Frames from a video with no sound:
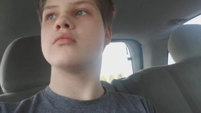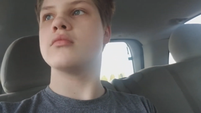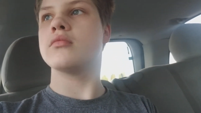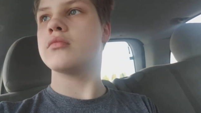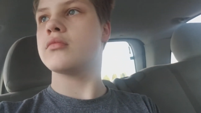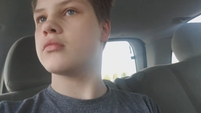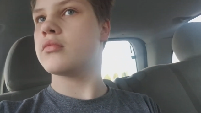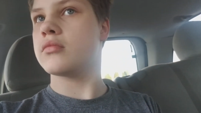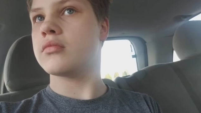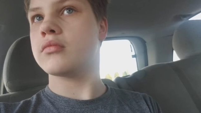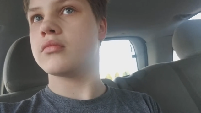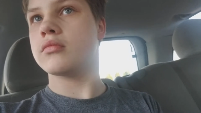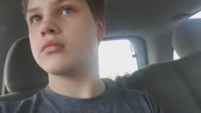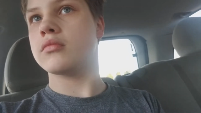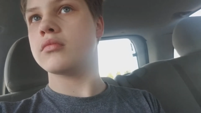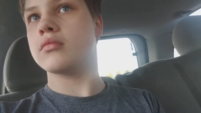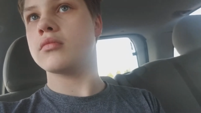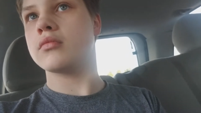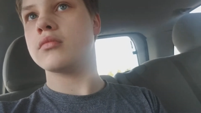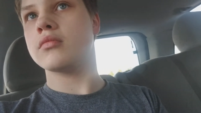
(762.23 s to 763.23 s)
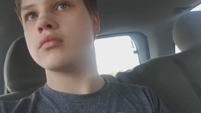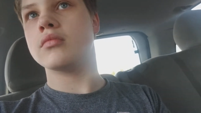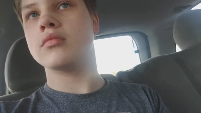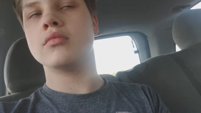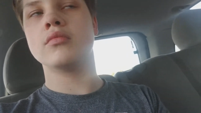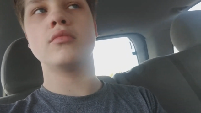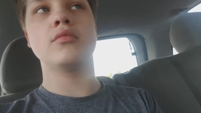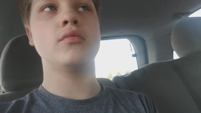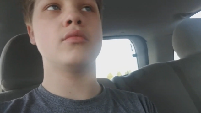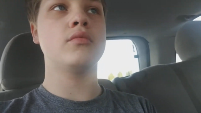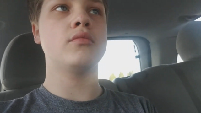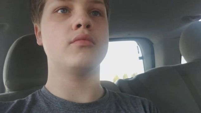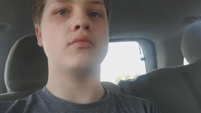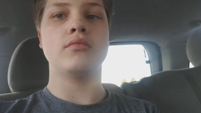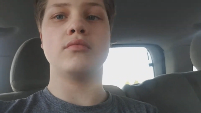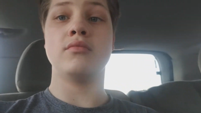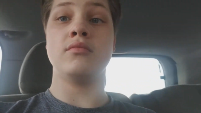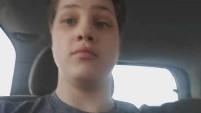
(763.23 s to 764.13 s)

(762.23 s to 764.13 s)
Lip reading: (no one is talking)